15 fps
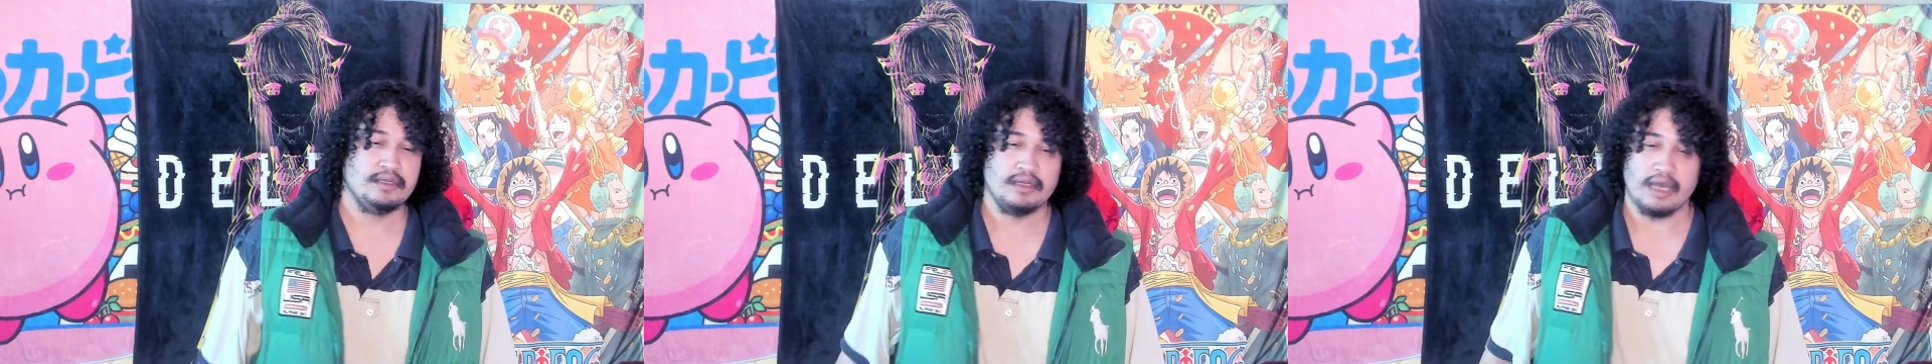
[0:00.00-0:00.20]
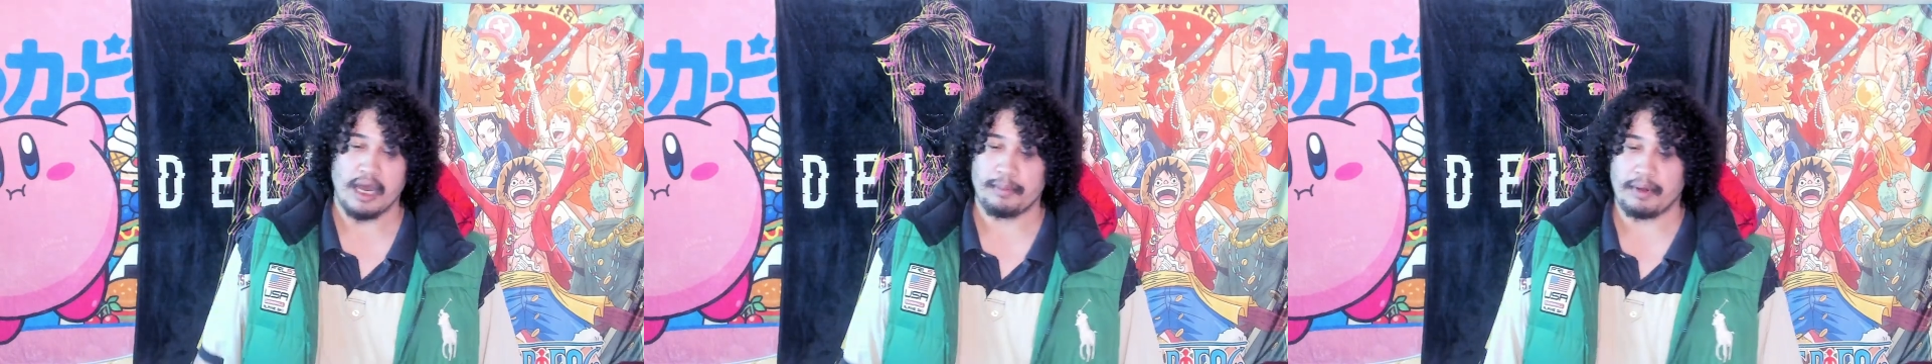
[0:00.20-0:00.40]

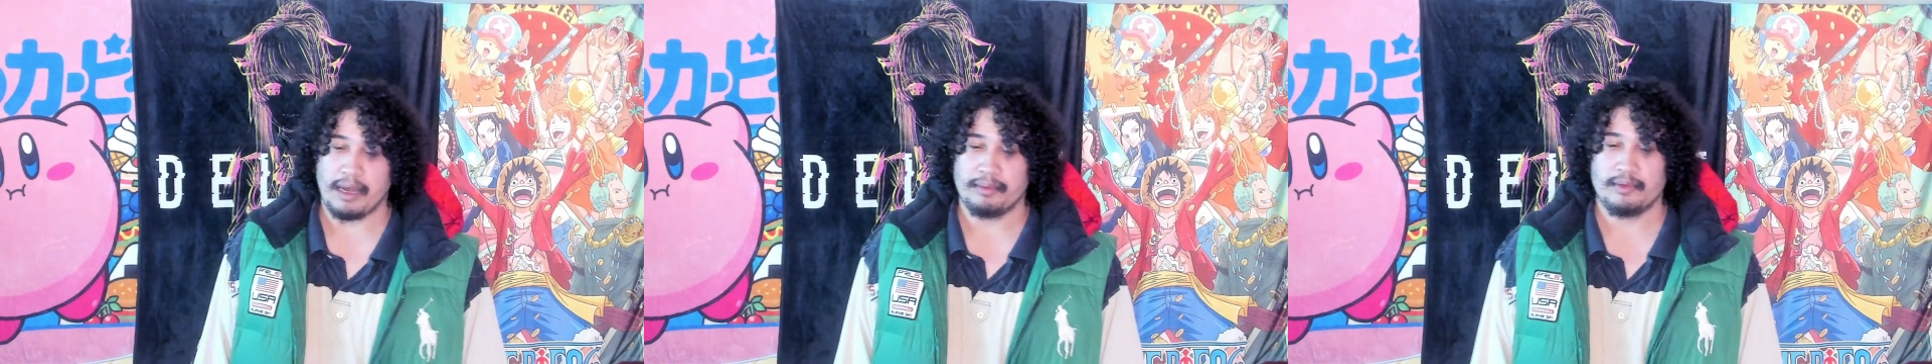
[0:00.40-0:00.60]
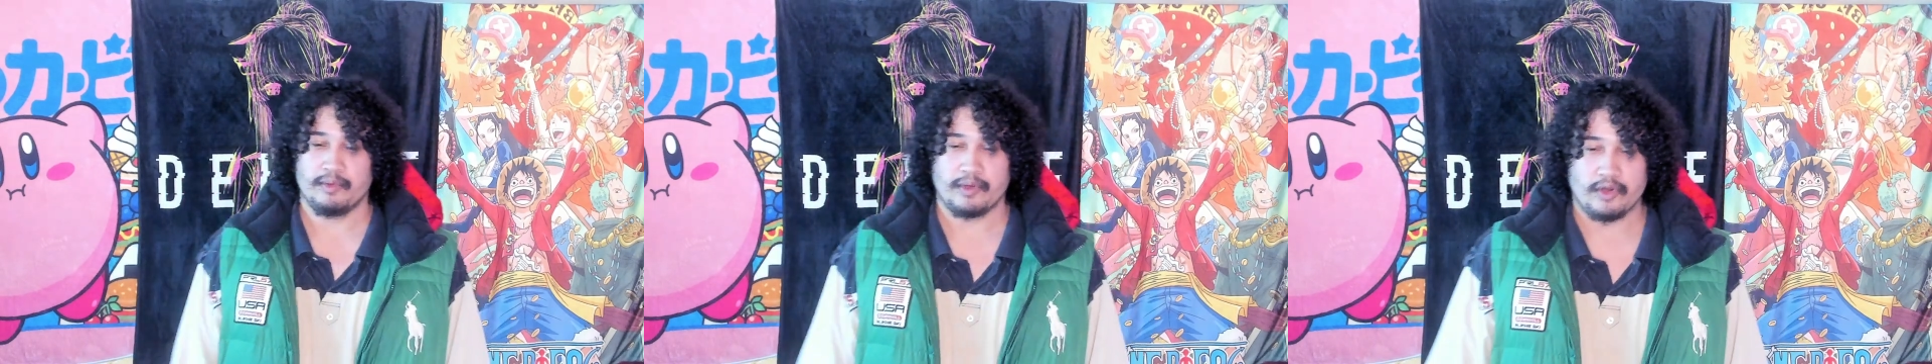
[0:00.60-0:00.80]
I'll
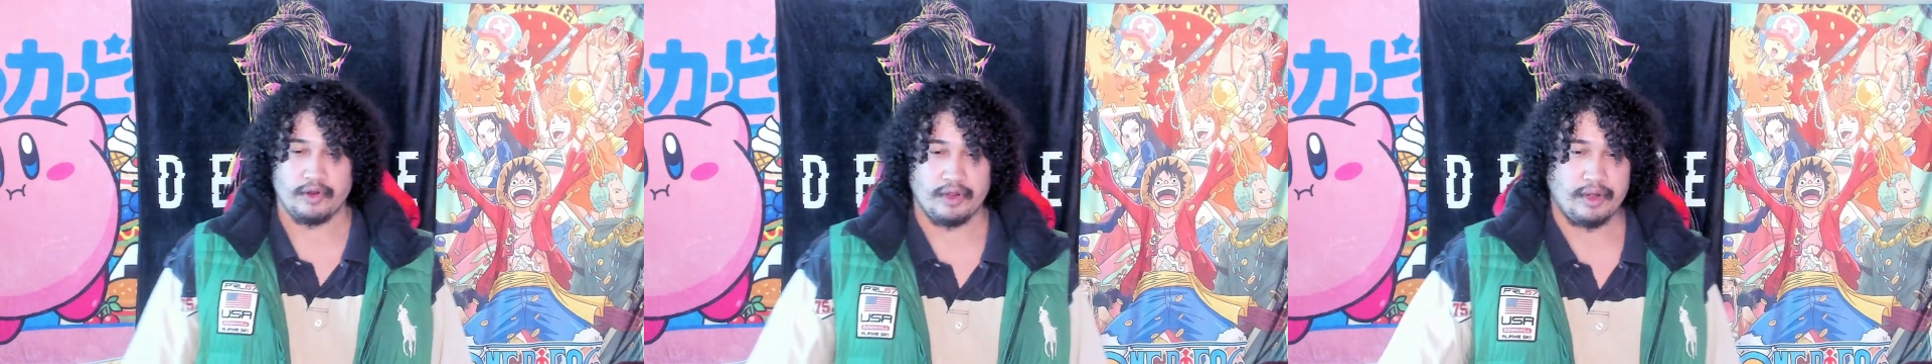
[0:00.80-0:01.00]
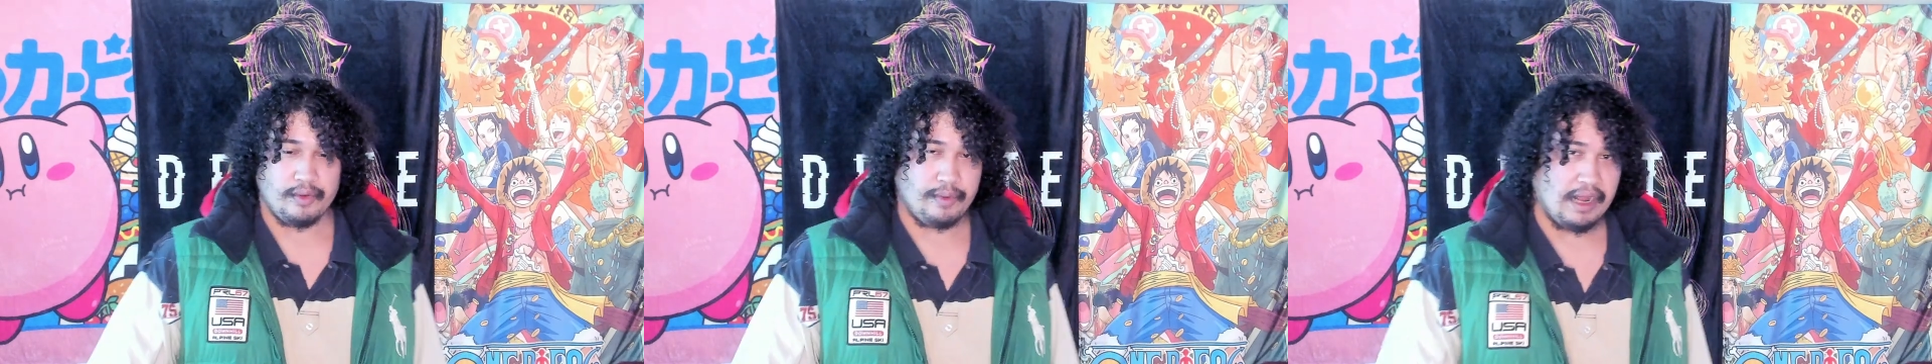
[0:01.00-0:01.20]
probably
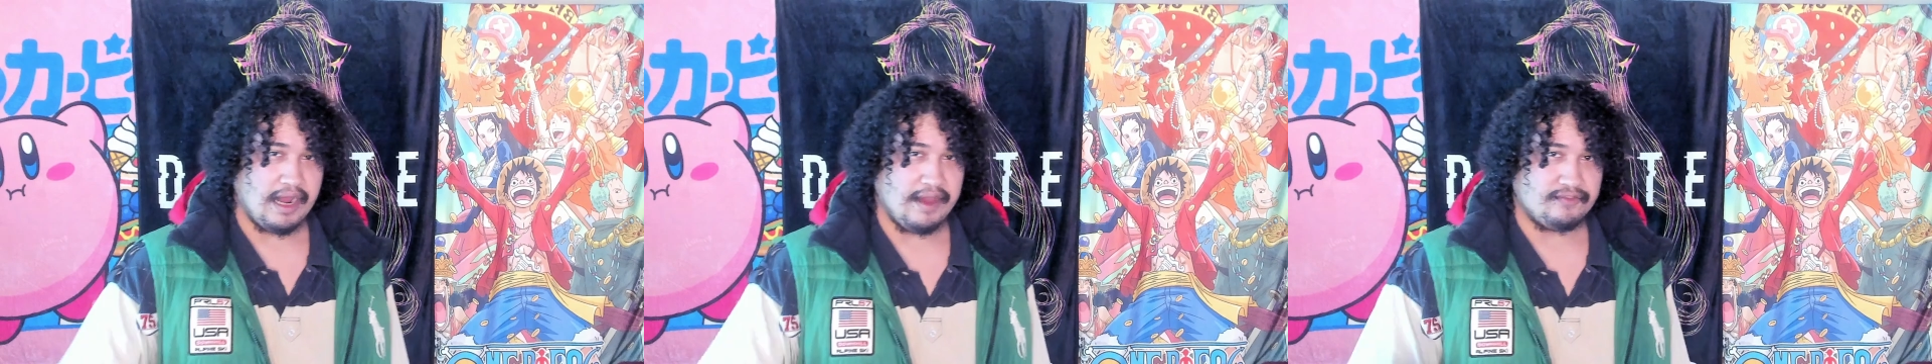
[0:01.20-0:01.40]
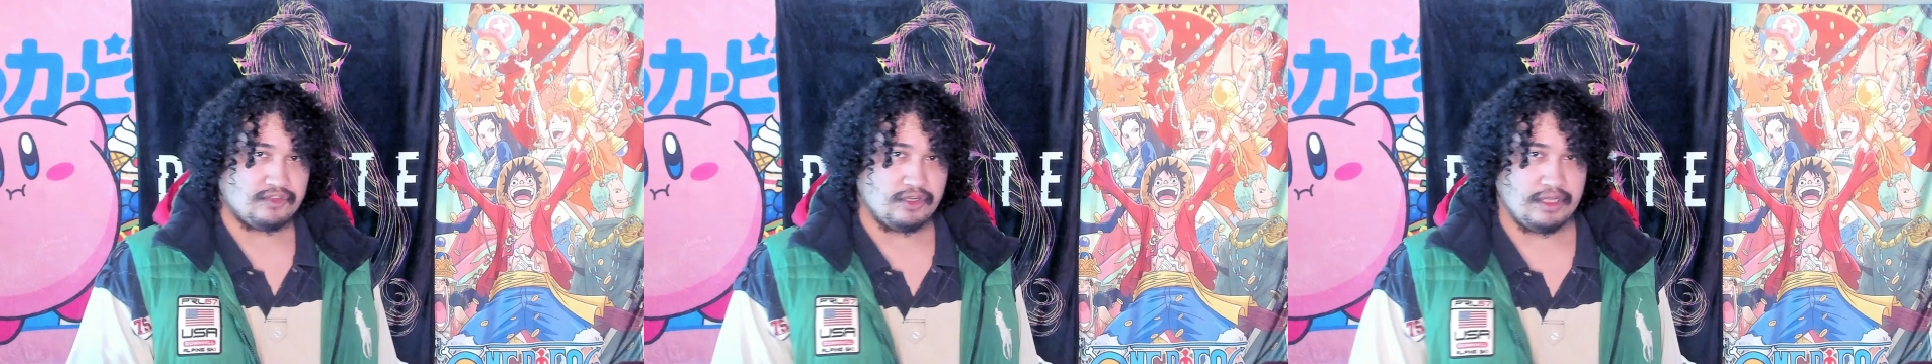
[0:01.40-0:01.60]
record it right
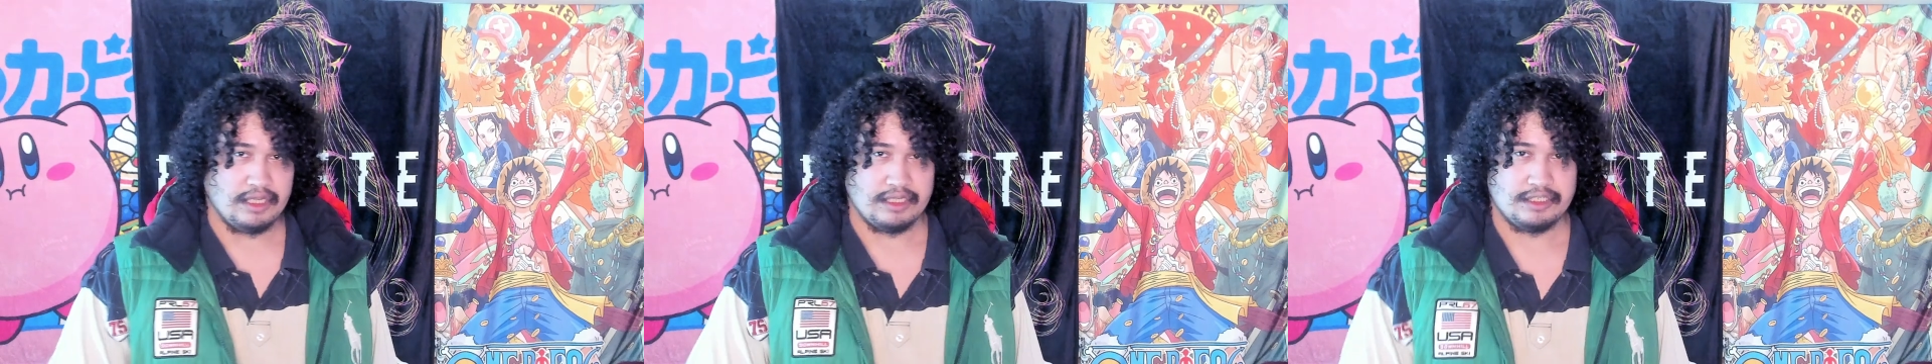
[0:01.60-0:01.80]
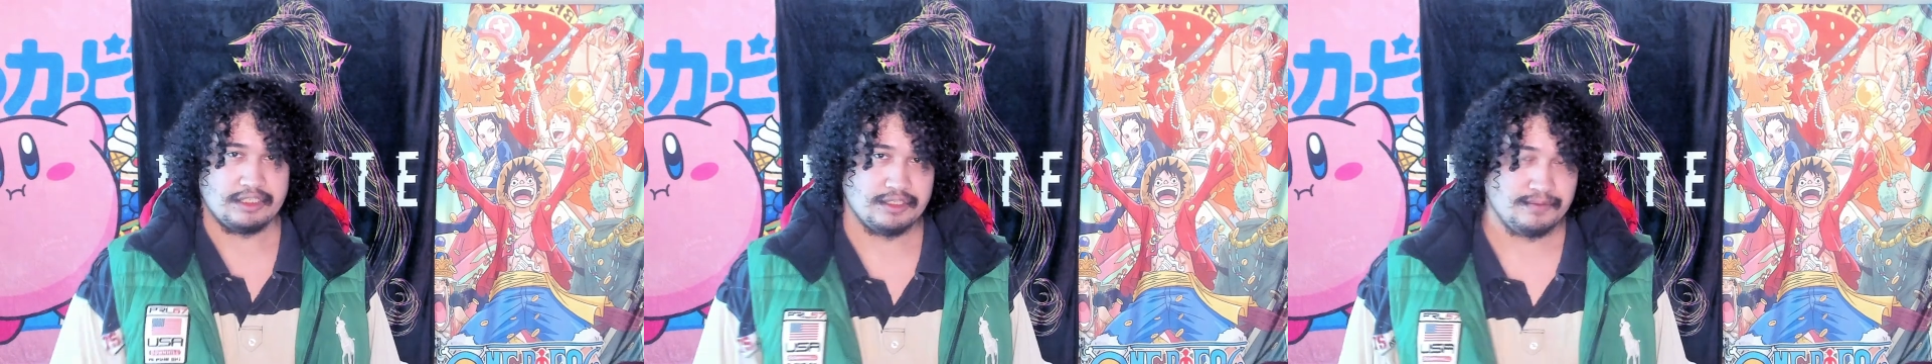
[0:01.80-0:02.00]
after
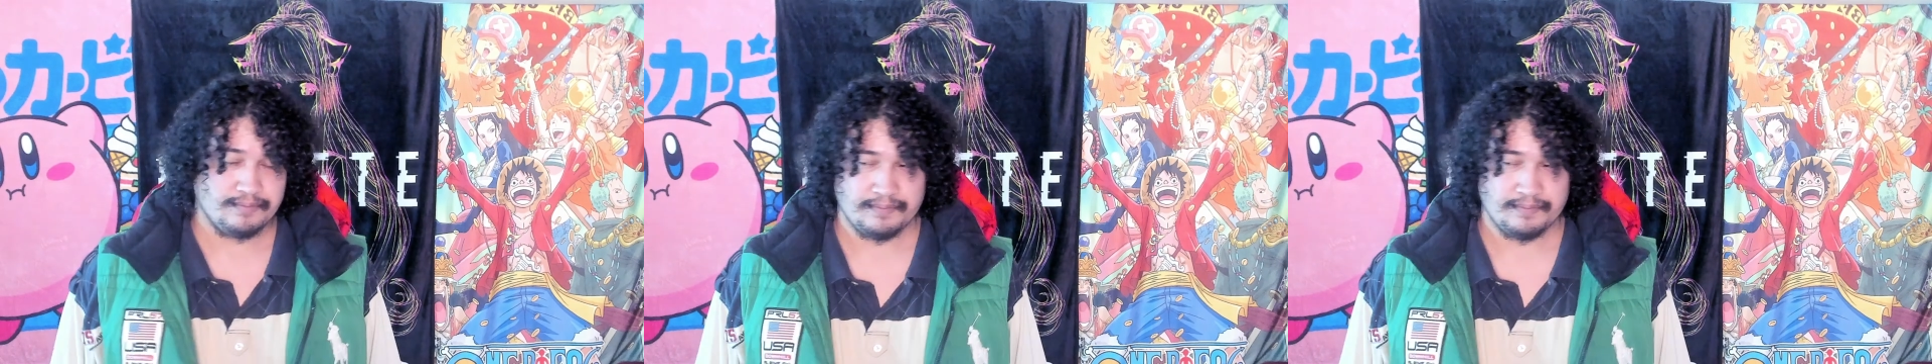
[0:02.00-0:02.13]
this.